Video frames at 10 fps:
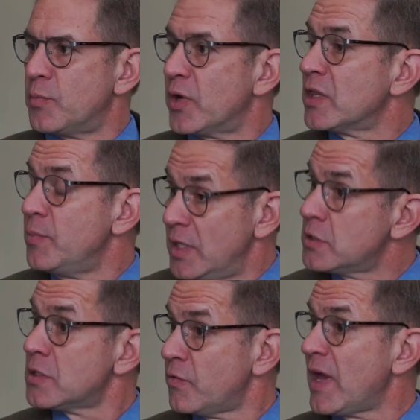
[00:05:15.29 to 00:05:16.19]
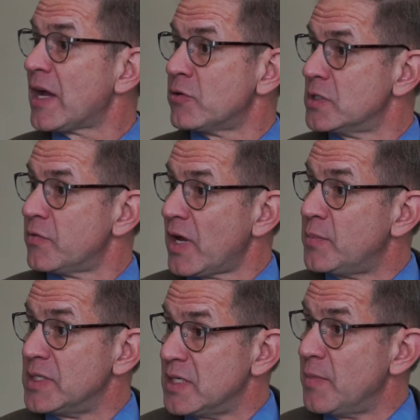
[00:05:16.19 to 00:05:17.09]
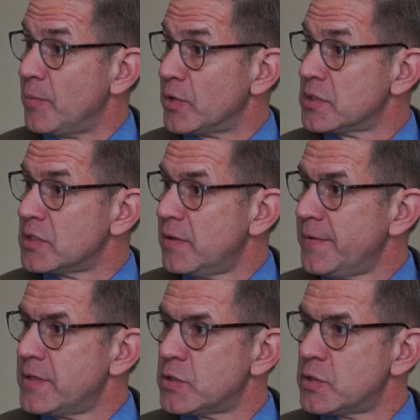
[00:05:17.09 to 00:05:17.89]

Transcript: to bring them into the factories of IPC members okay.